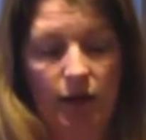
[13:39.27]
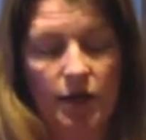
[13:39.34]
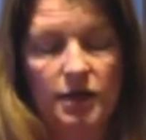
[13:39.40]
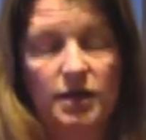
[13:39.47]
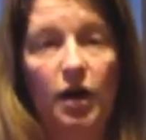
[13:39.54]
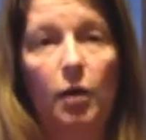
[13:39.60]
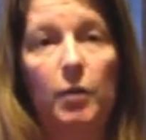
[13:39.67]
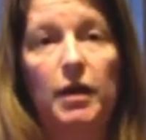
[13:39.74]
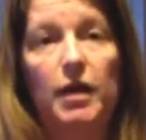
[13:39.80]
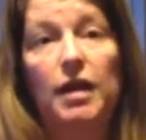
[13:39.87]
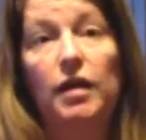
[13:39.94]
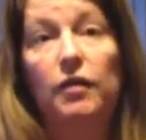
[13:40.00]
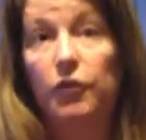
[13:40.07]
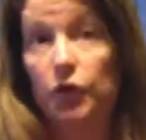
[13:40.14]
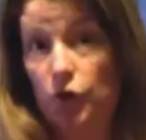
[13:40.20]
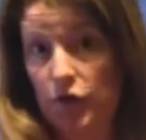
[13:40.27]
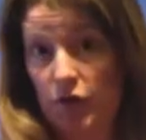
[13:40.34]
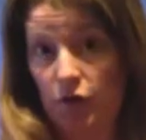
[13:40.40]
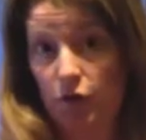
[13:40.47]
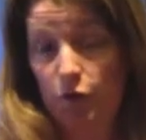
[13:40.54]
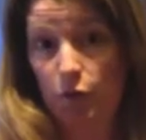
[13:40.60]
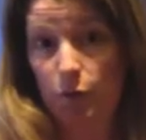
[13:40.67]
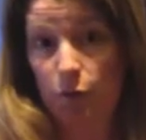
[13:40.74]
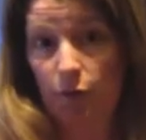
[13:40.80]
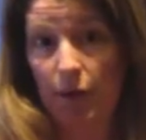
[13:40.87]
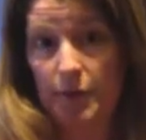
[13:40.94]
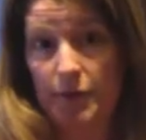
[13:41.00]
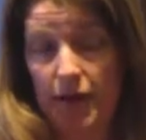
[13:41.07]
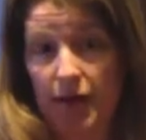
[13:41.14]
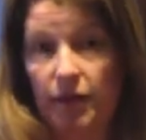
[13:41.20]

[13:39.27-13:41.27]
Tell me if you did a food prep day